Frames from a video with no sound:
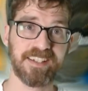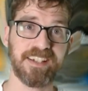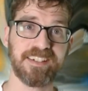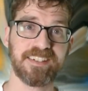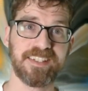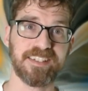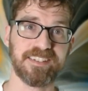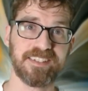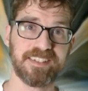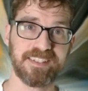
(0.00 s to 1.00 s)
I don't know.
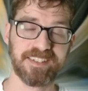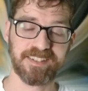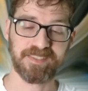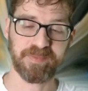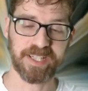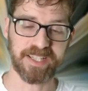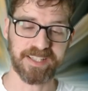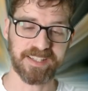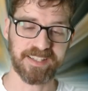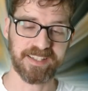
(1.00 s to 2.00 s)
But
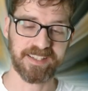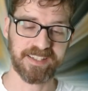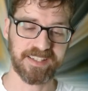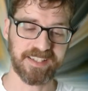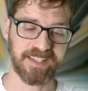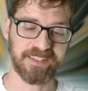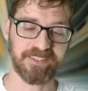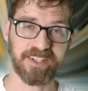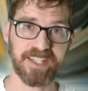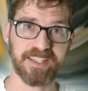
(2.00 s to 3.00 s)
Either
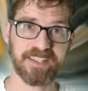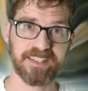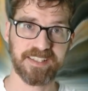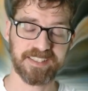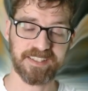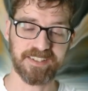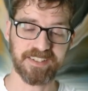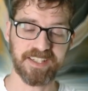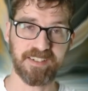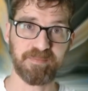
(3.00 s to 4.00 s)
way, let's go
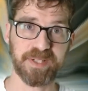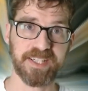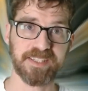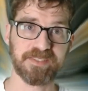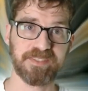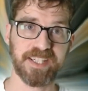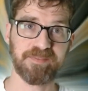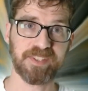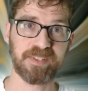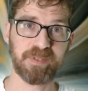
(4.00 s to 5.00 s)
get our brains
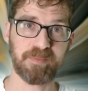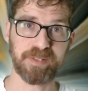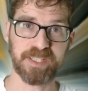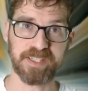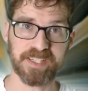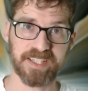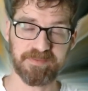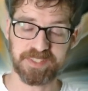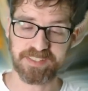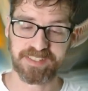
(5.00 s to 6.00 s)
wiped by P
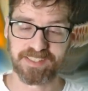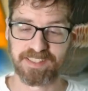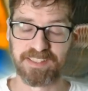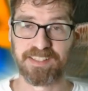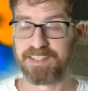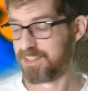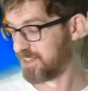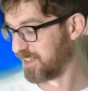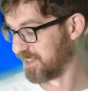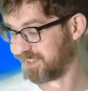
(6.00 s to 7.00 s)
Chops.
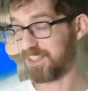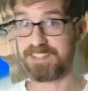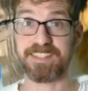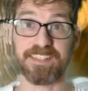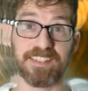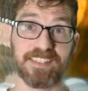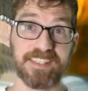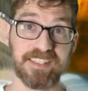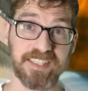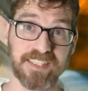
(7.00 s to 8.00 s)
I think that's
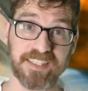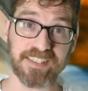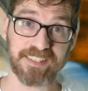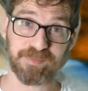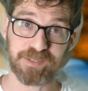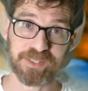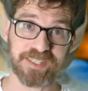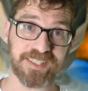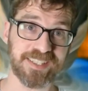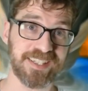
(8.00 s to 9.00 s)
necessary at this point.
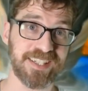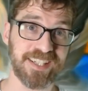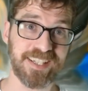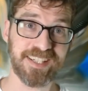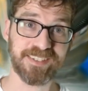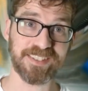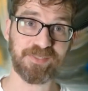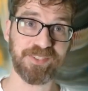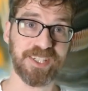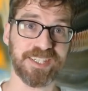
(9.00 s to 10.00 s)
It was
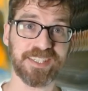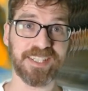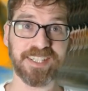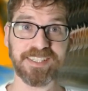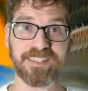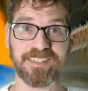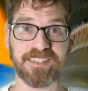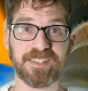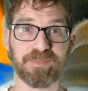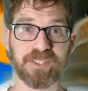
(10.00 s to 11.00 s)
fun. The
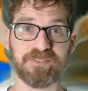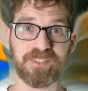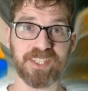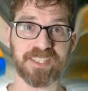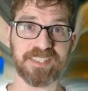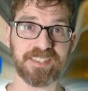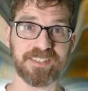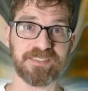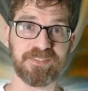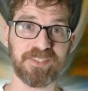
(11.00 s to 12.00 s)
Earth's Moon
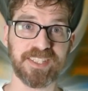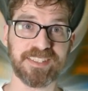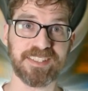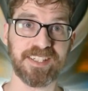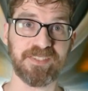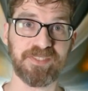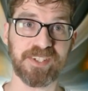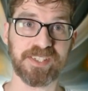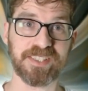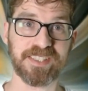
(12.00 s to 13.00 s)
42, fun stuff for
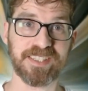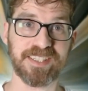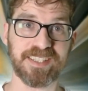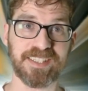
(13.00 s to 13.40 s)
sure.